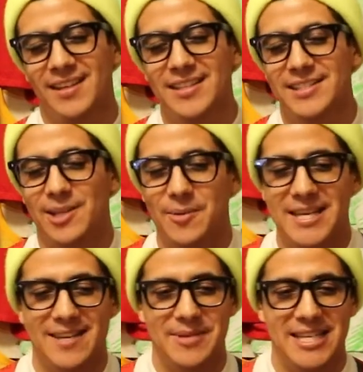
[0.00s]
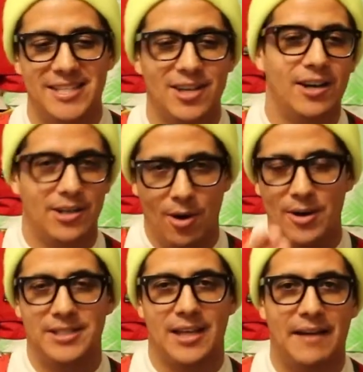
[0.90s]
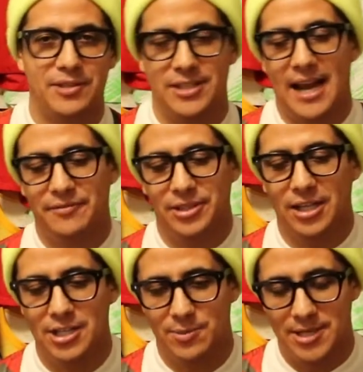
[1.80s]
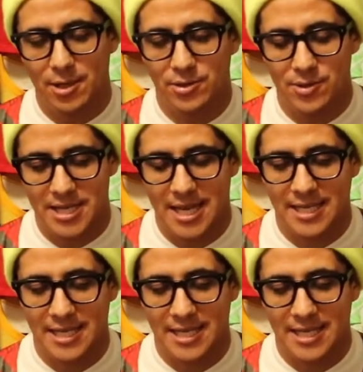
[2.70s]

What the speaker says: So we start going to, after lunch, we go to the